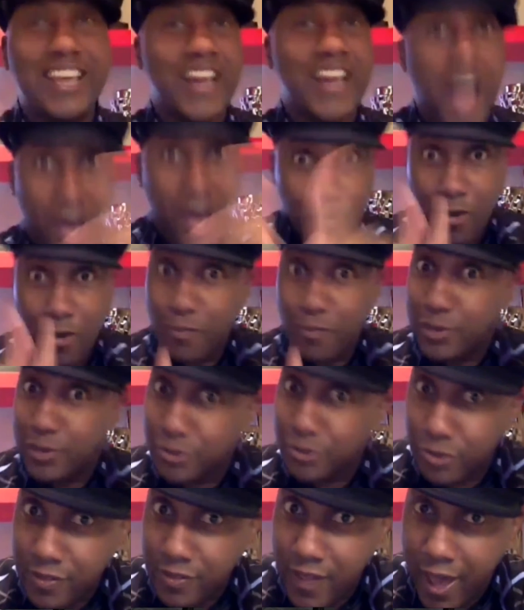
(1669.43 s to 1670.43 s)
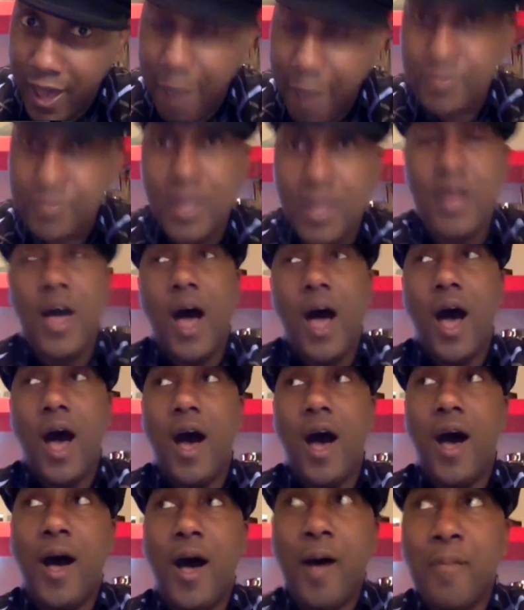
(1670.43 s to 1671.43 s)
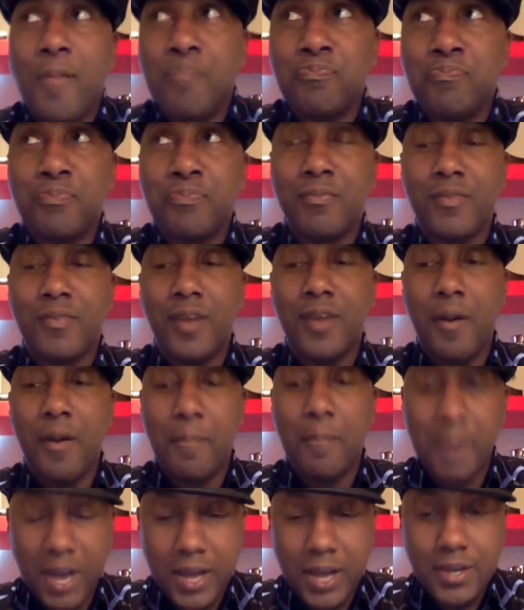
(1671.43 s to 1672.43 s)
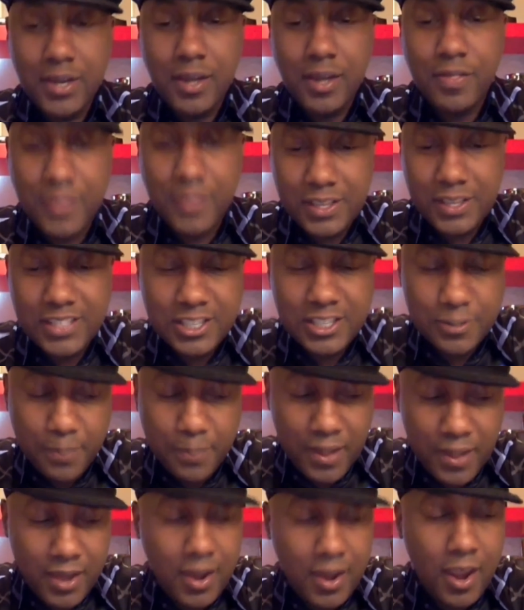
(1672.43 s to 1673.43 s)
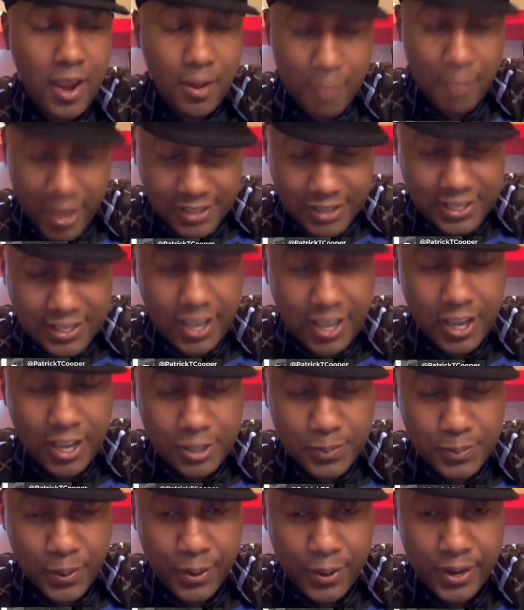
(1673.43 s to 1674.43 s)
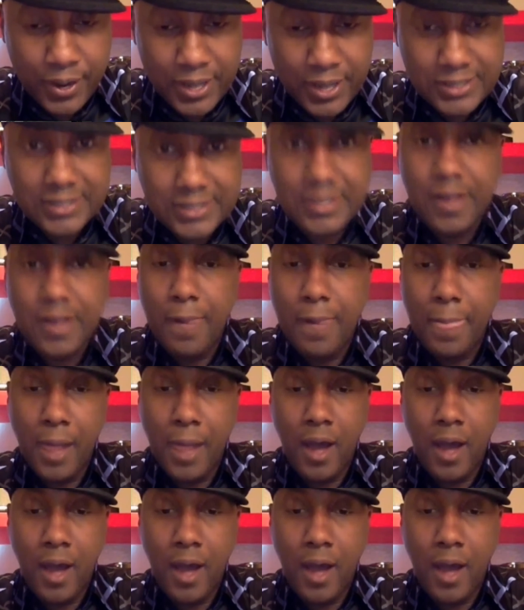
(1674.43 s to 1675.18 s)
kidding. I won't be doing that. But this has been an amazing experience.